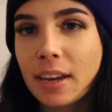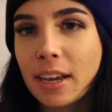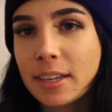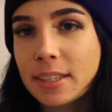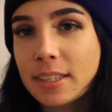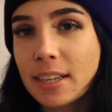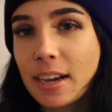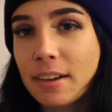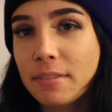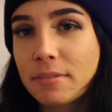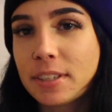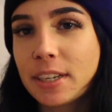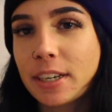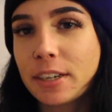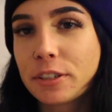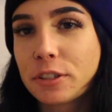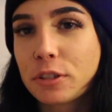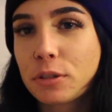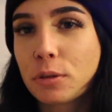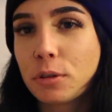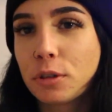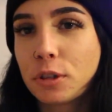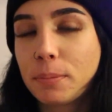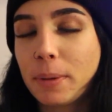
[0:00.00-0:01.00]
Next I have
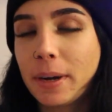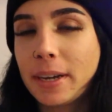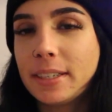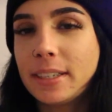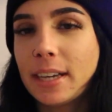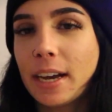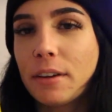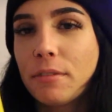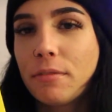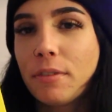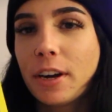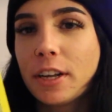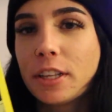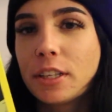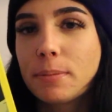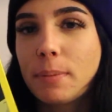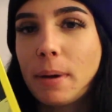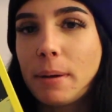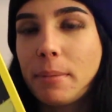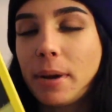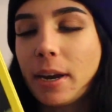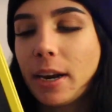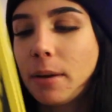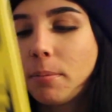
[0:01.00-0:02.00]
Tales Told by Dead Friends
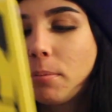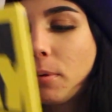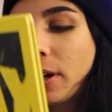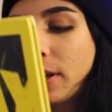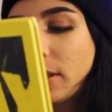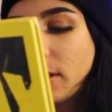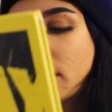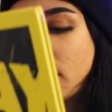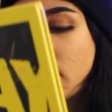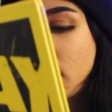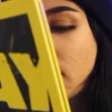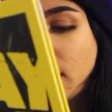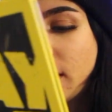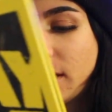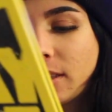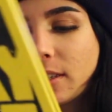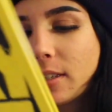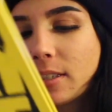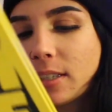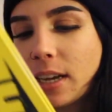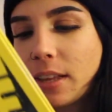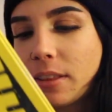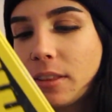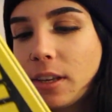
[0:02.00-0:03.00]
by Mayday Parade. This is like
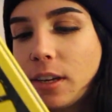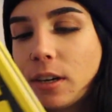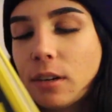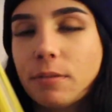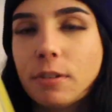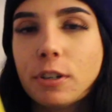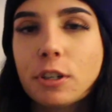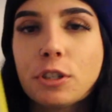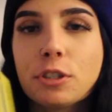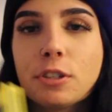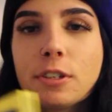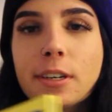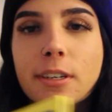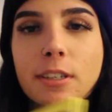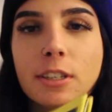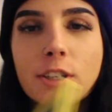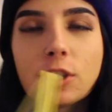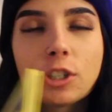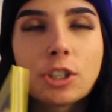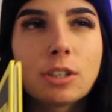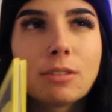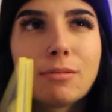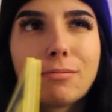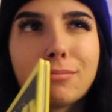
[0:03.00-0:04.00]
the 10th anniversary
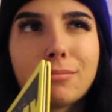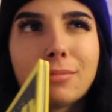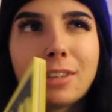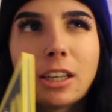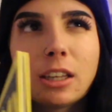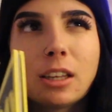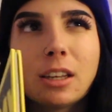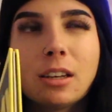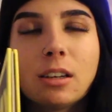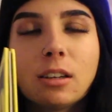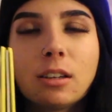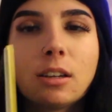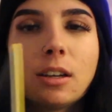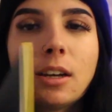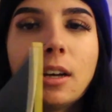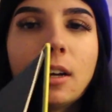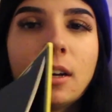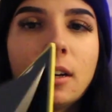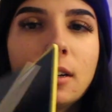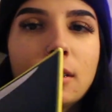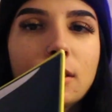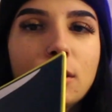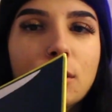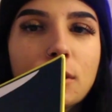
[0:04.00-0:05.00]
edition, I think.
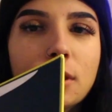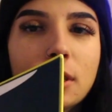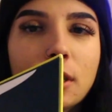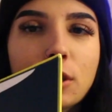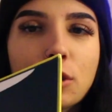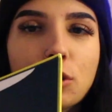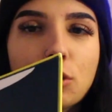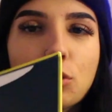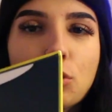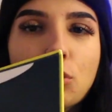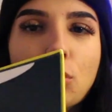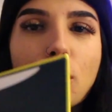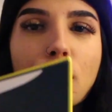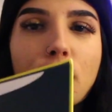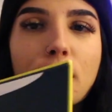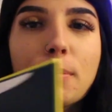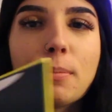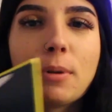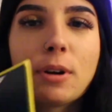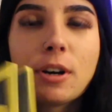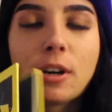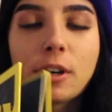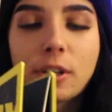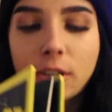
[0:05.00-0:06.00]
So it's like a
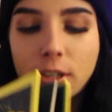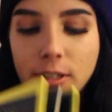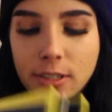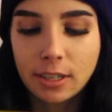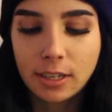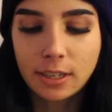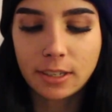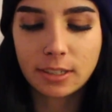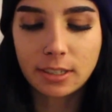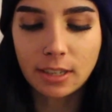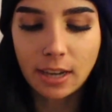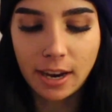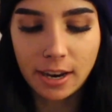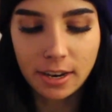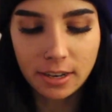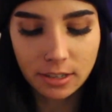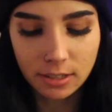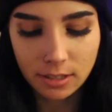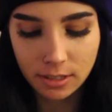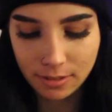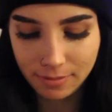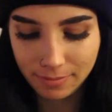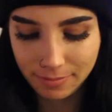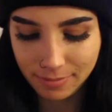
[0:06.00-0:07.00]
storybook. There's like a
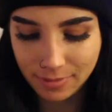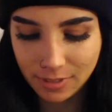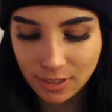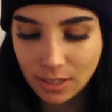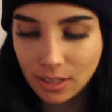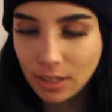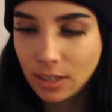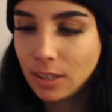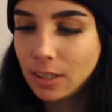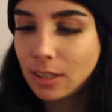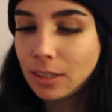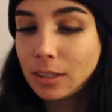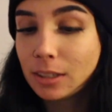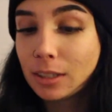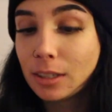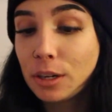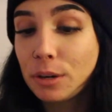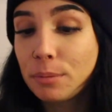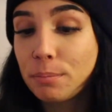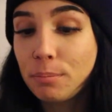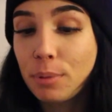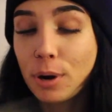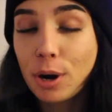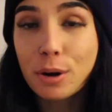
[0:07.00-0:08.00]
signed
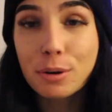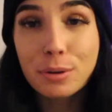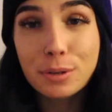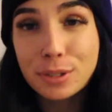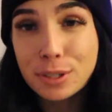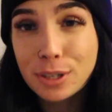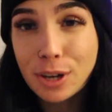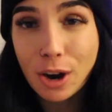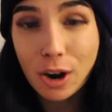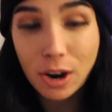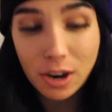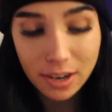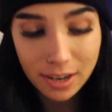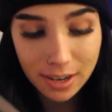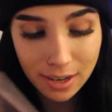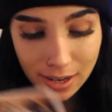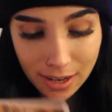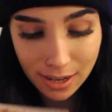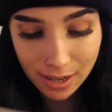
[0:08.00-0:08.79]
postcard in